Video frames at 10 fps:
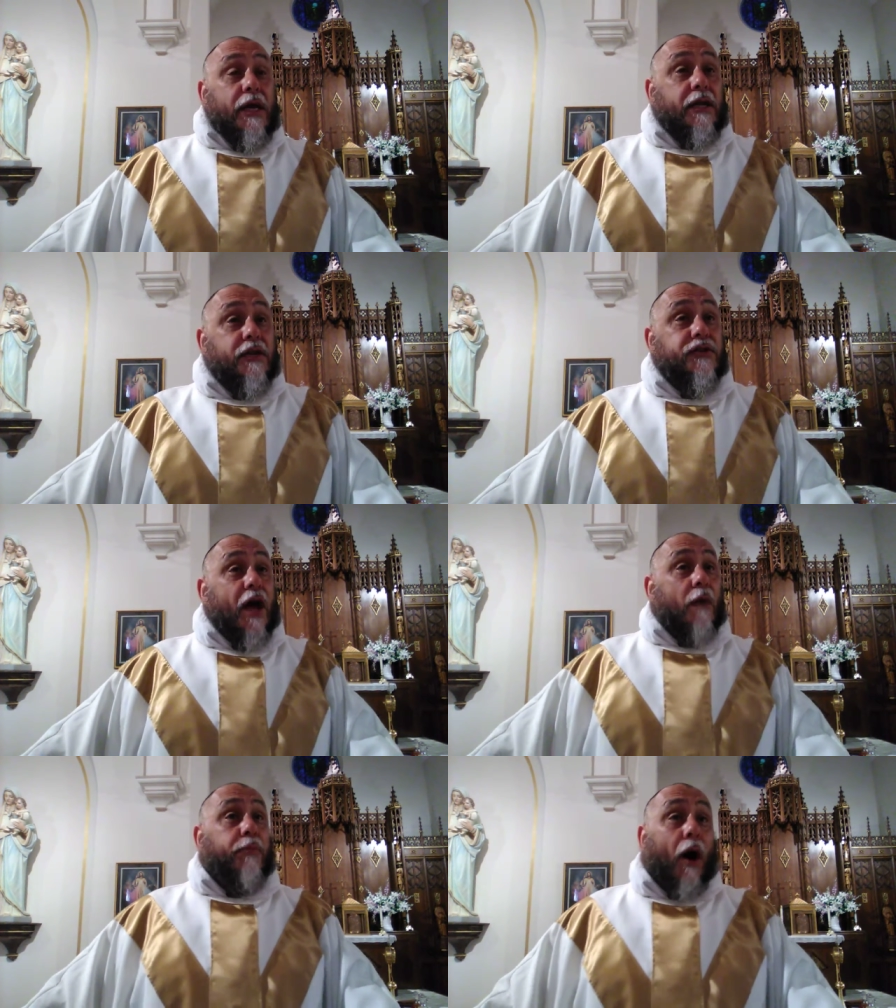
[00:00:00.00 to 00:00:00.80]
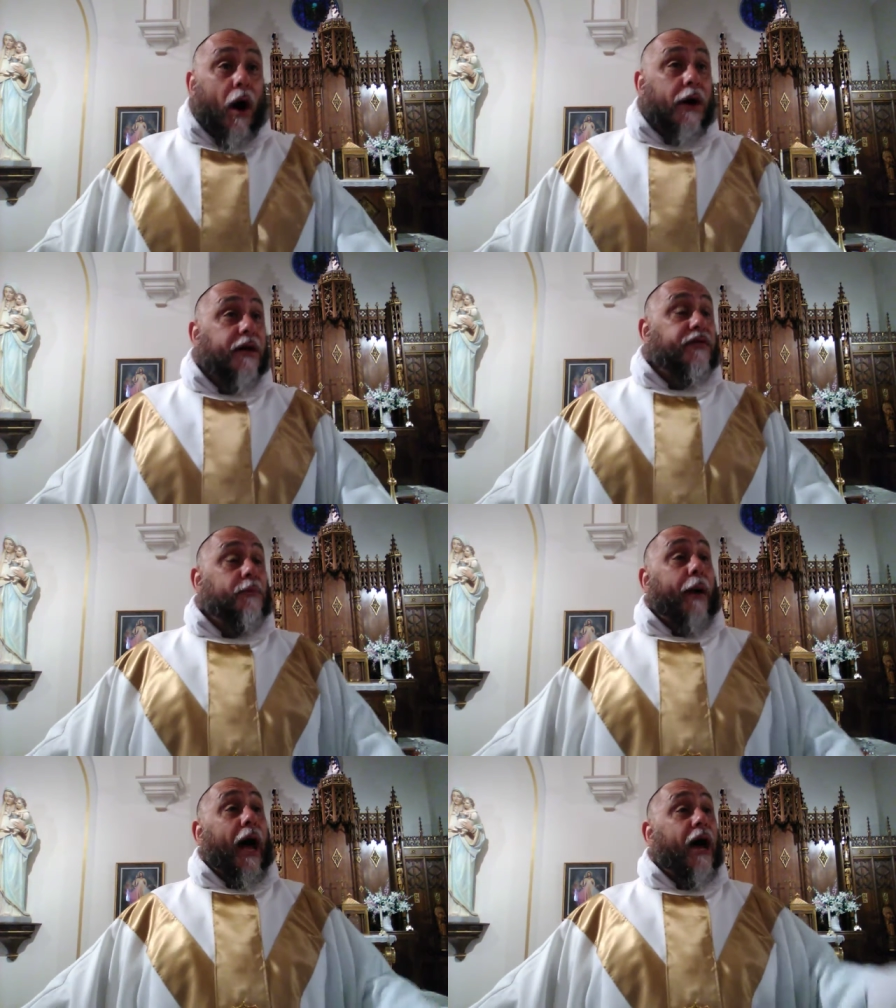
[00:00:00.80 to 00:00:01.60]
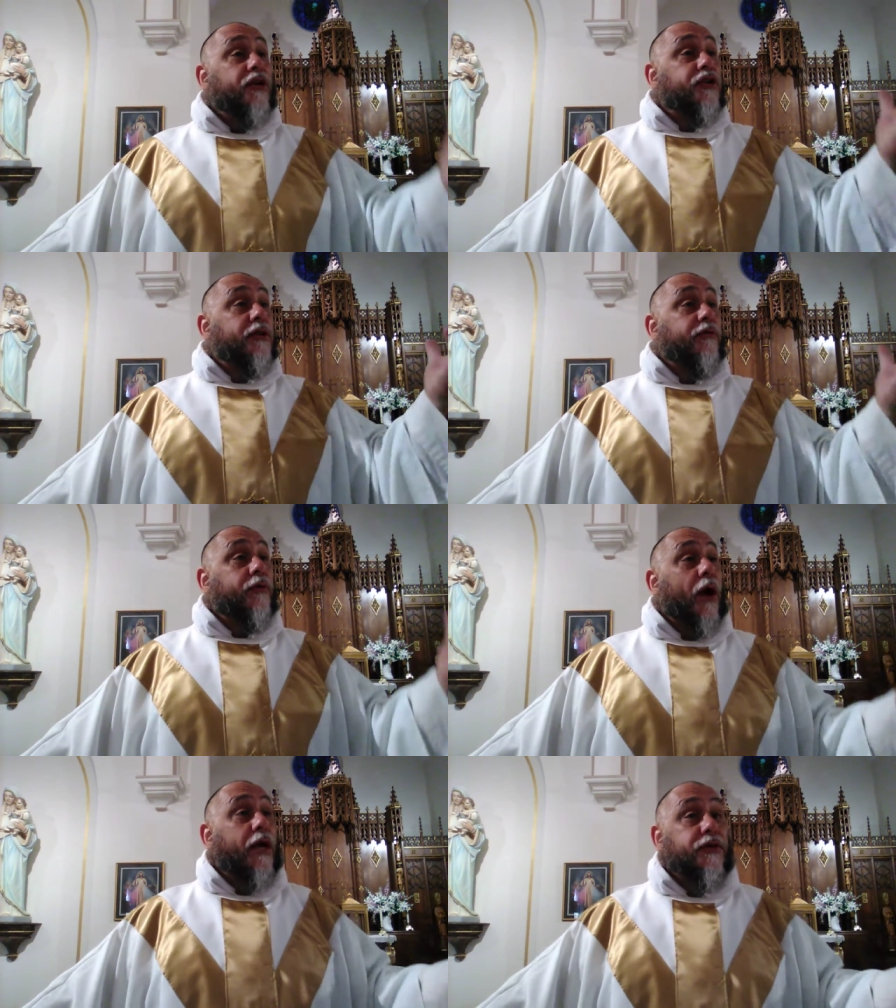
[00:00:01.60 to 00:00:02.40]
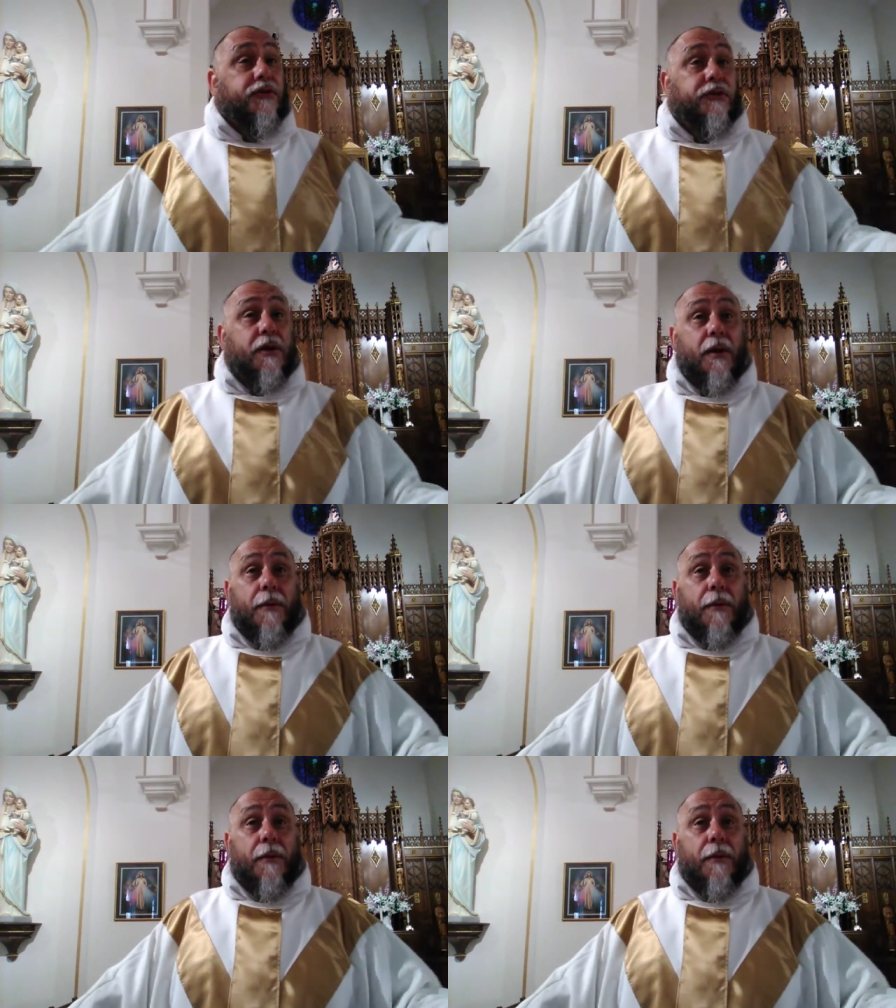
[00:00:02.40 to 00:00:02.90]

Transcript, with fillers: It is now part of the passion of Christ.